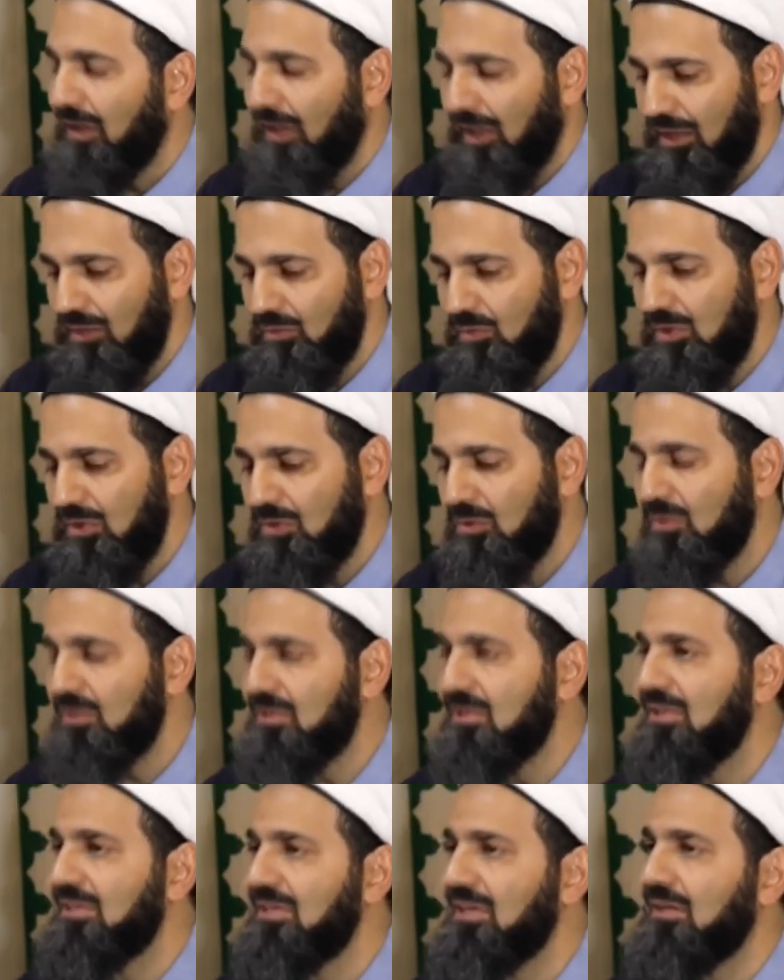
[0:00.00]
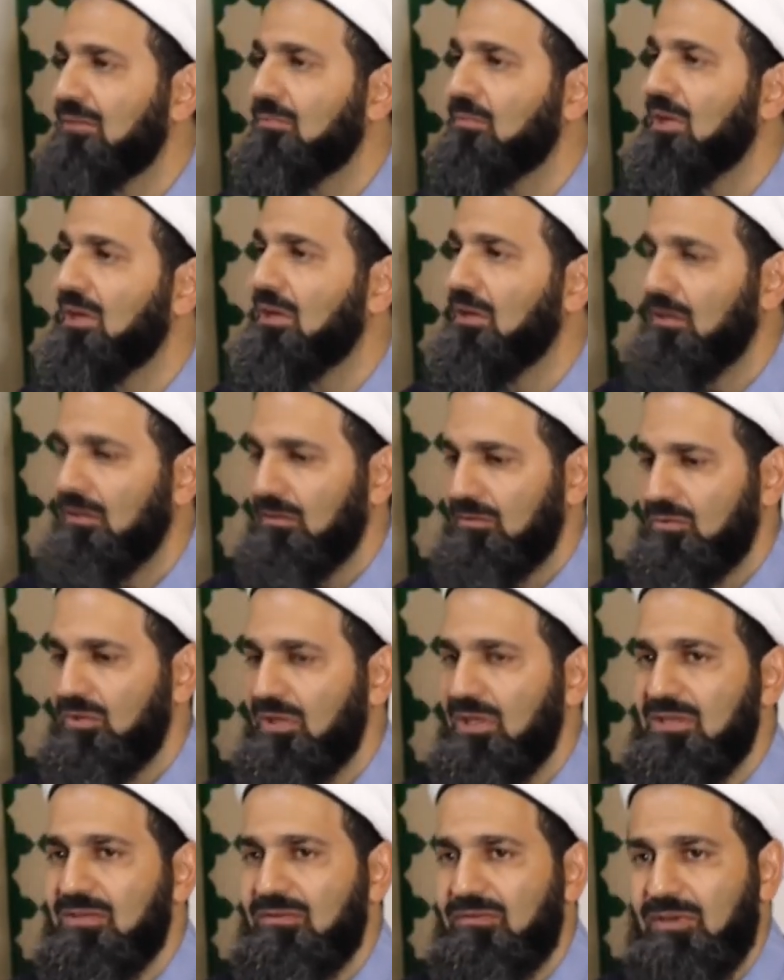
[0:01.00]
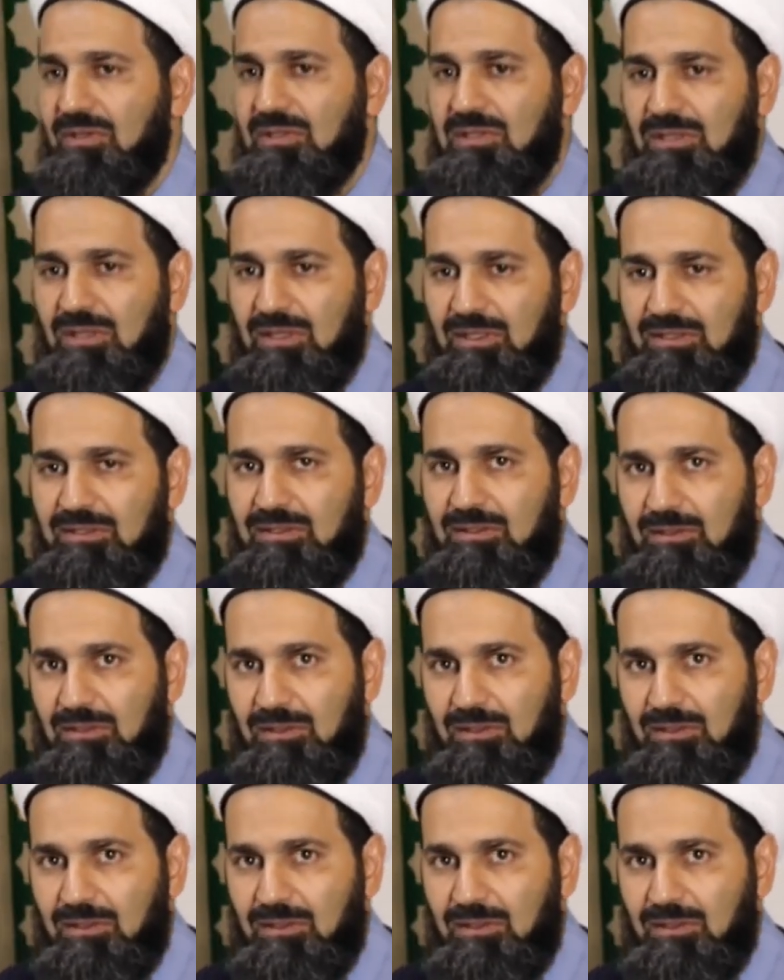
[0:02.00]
And we don't sit and make, today is Friday night.